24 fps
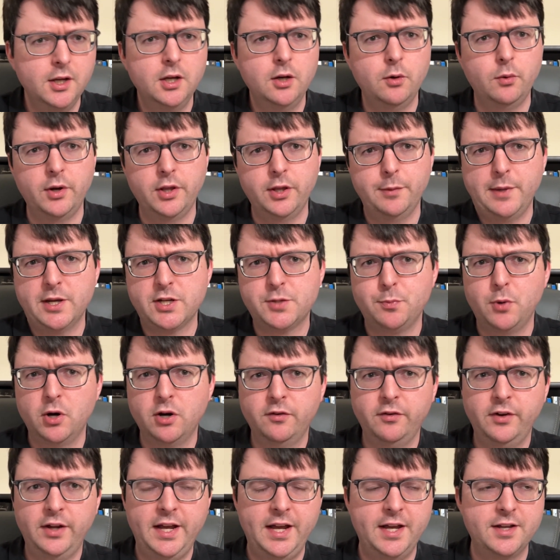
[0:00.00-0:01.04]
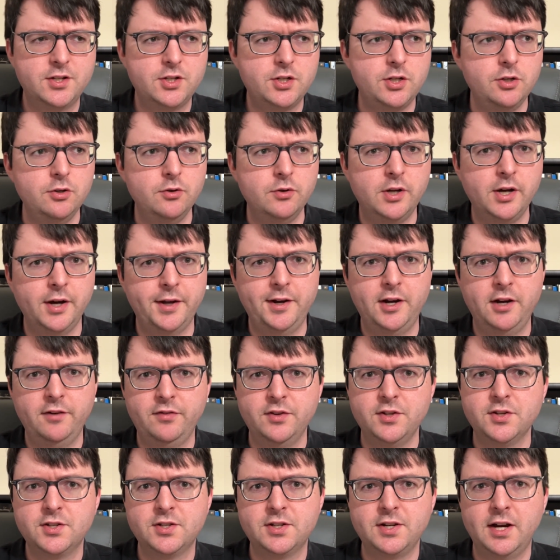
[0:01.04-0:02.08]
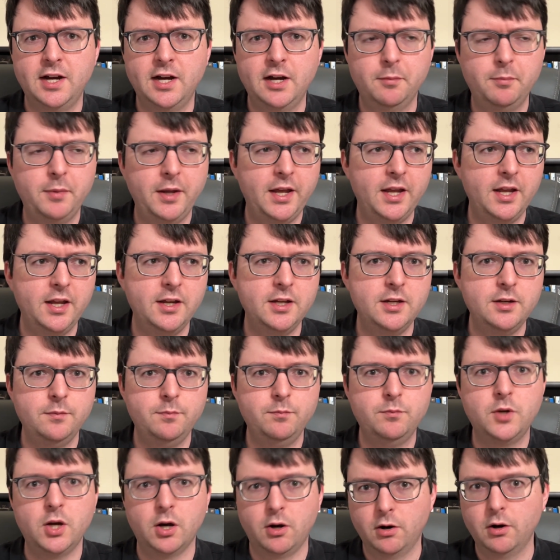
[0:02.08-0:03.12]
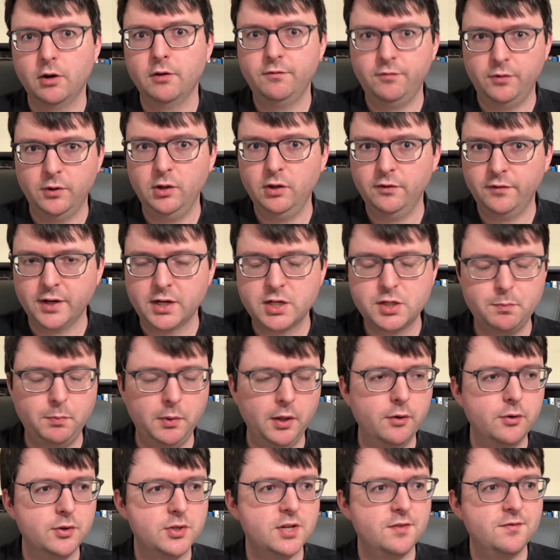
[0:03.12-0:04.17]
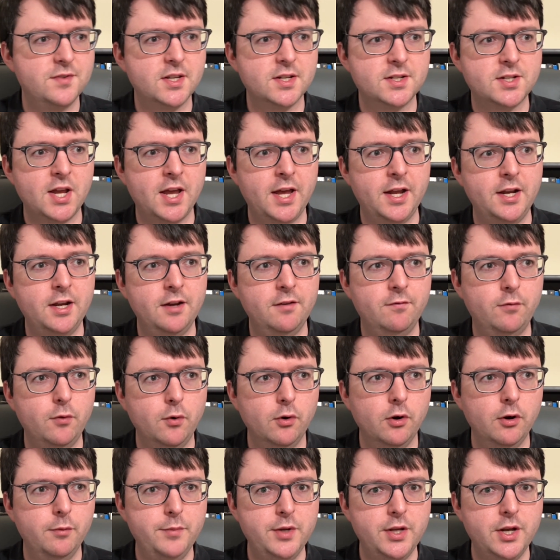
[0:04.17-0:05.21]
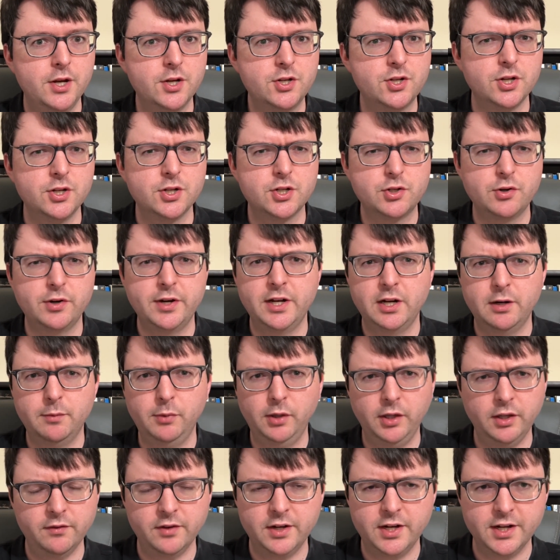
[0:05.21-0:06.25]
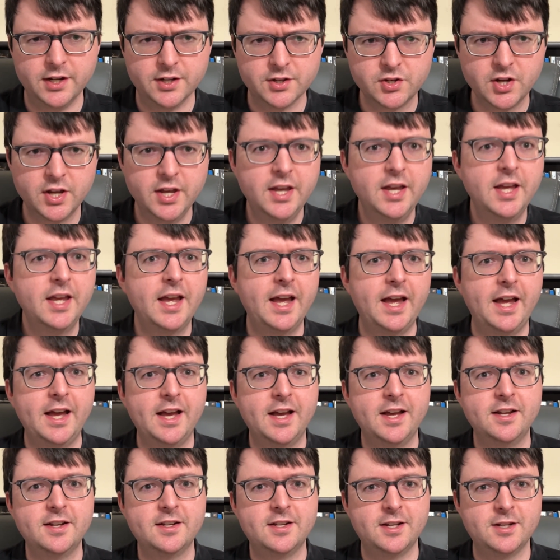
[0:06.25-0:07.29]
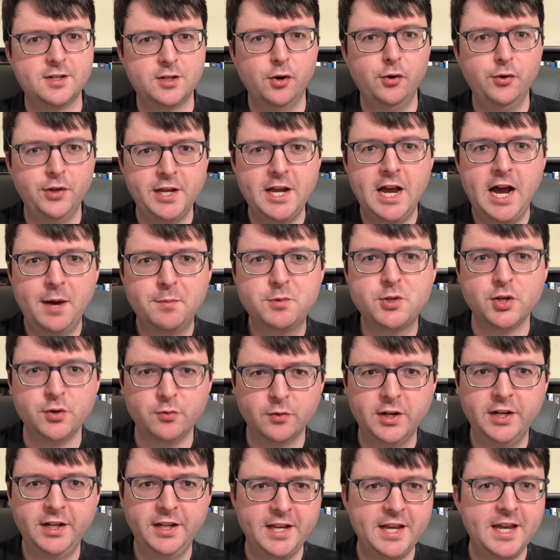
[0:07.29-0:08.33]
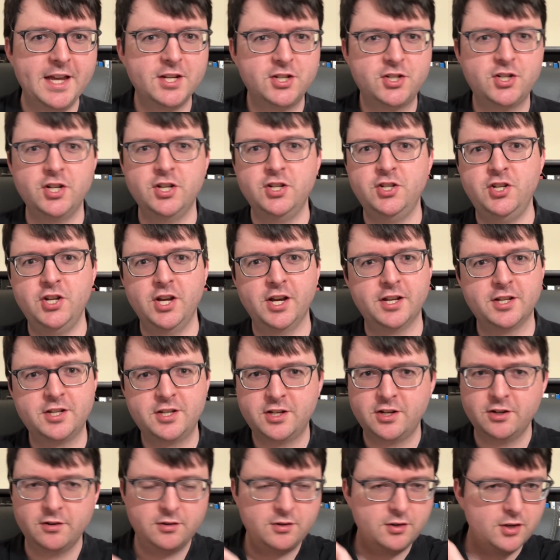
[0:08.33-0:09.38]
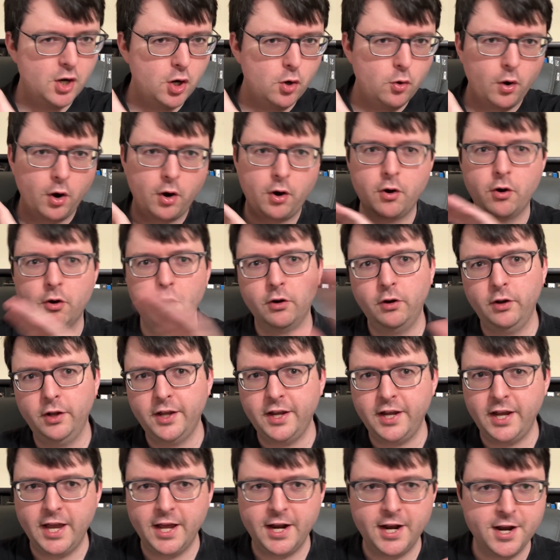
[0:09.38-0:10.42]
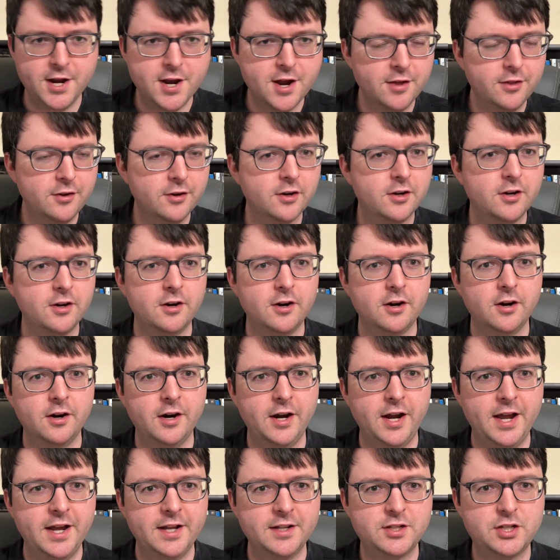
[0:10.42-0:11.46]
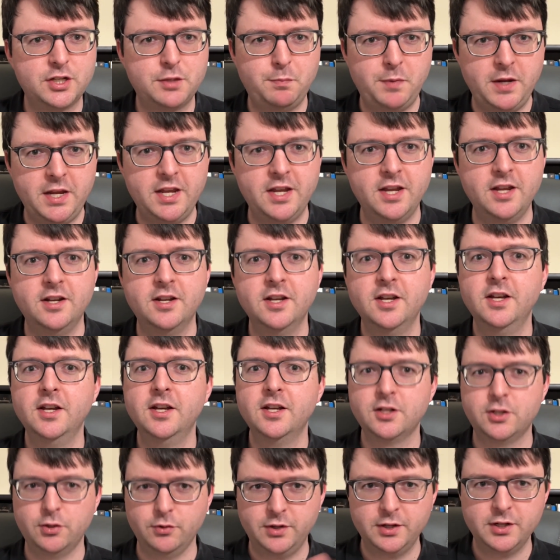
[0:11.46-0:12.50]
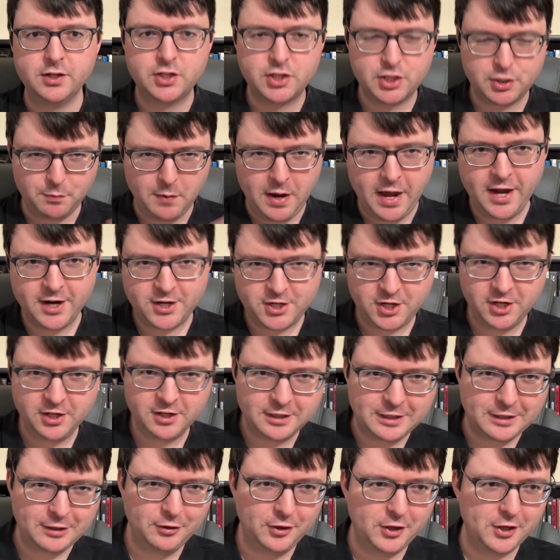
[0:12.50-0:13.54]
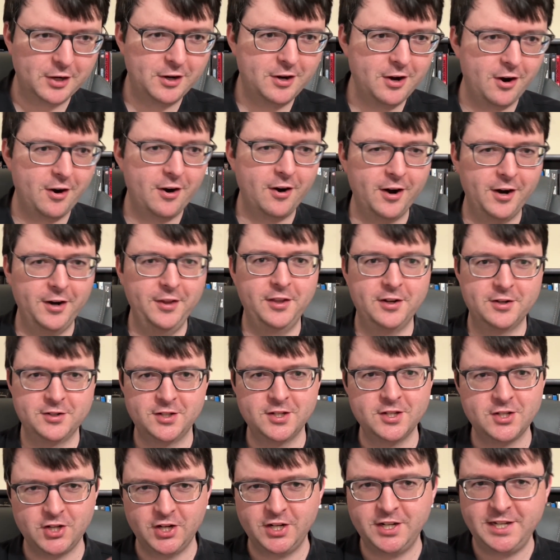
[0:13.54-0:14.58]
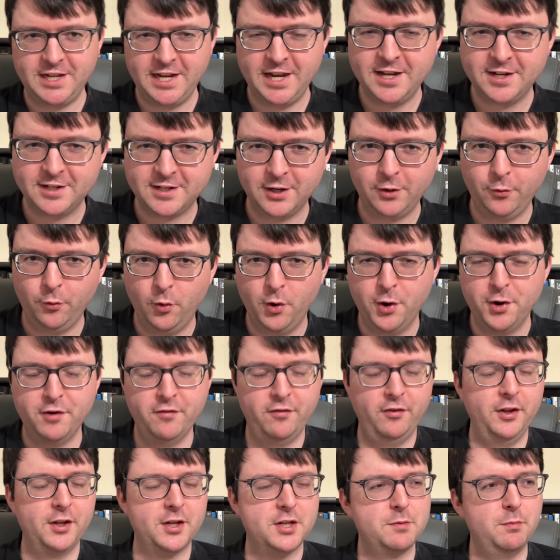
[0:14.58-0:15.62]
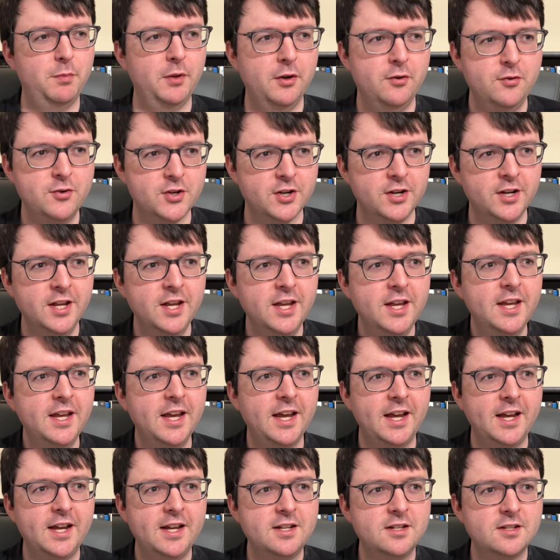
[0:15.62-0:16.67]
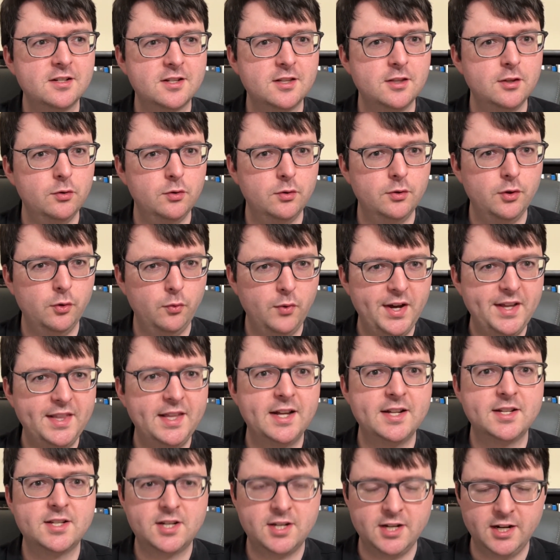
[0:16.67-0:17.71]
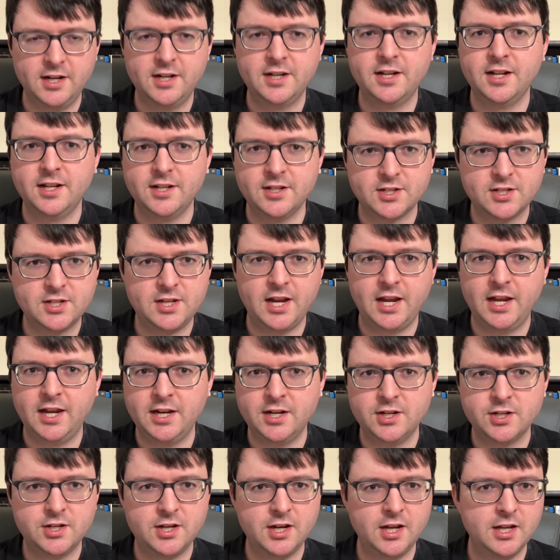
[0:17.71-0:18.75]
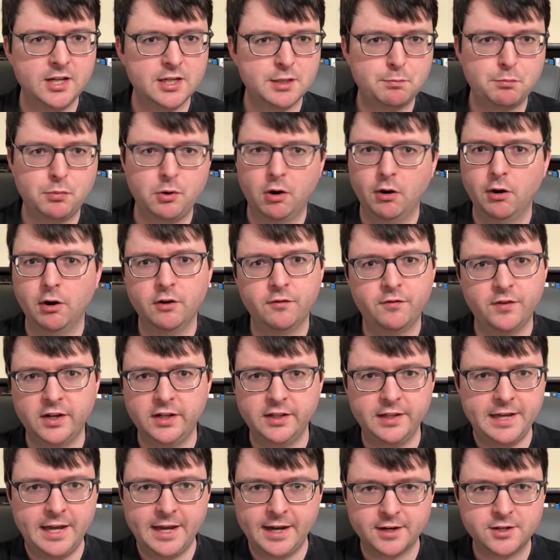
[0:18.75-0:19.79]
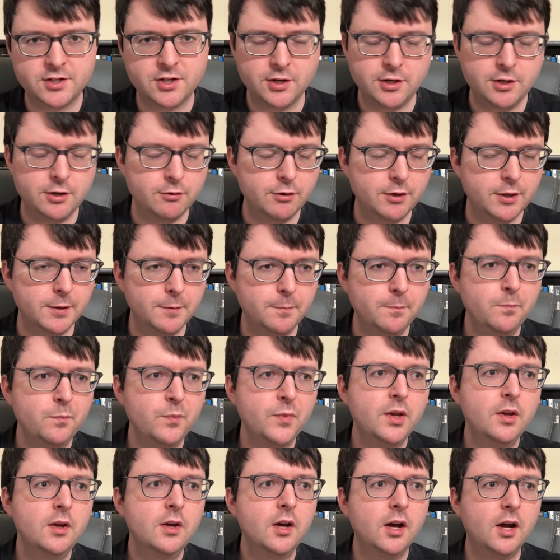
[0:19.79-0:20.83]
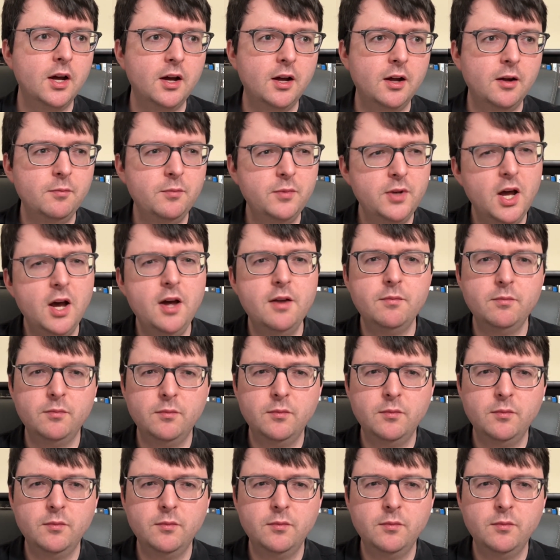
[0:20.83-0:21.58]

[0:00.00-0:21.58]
where the masked Marvel has to cut off and stop a car full of explosives that's heading for a munitions train, I believe it is. And his only option really is to just go hurtling in another car at speed to then smash into the car, and there's this gigantic, wonderful explosion. And the way that's cut and staged is perfectly executed. Not